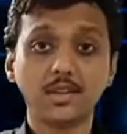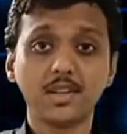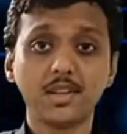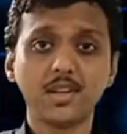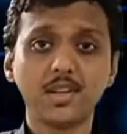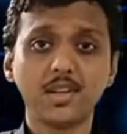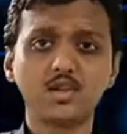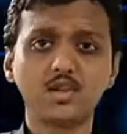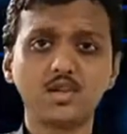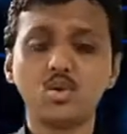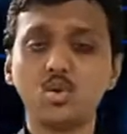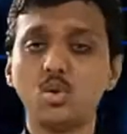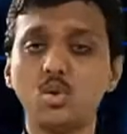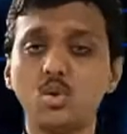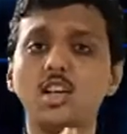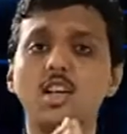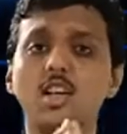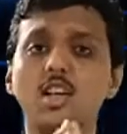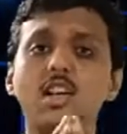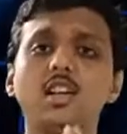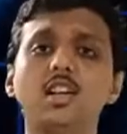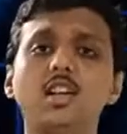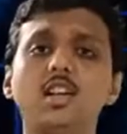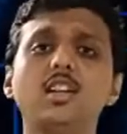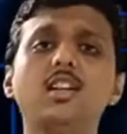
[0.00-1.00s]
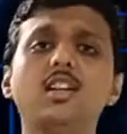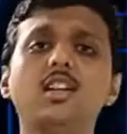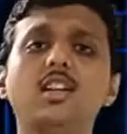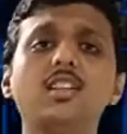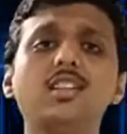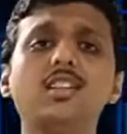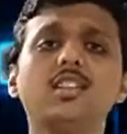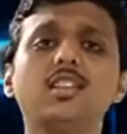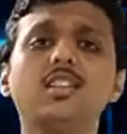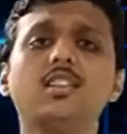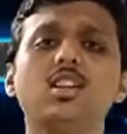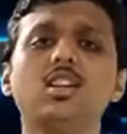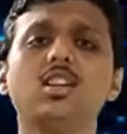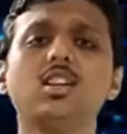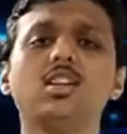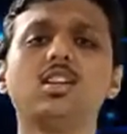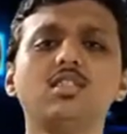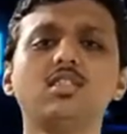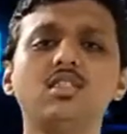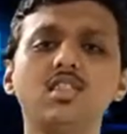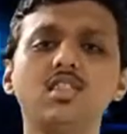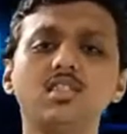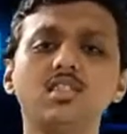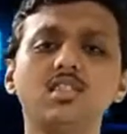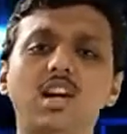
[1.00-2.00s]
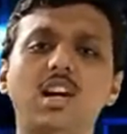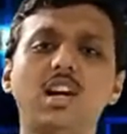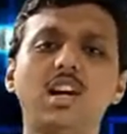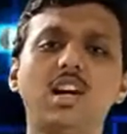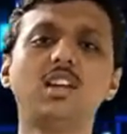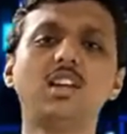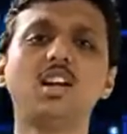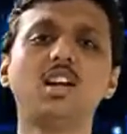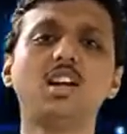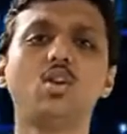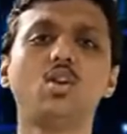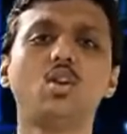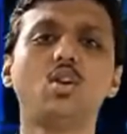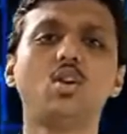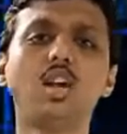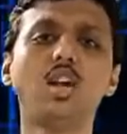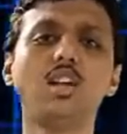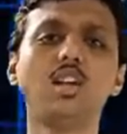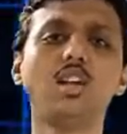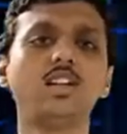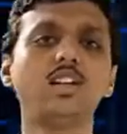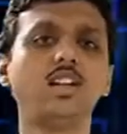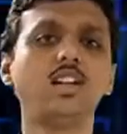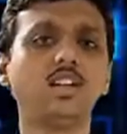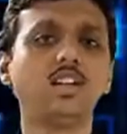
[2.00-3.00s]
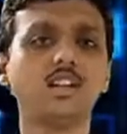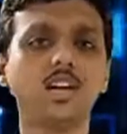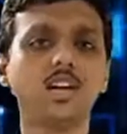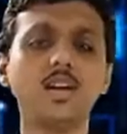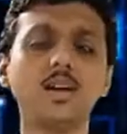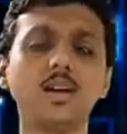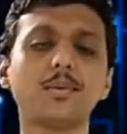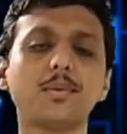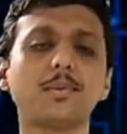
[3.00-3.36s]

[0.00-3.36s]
So here just write it down all the data.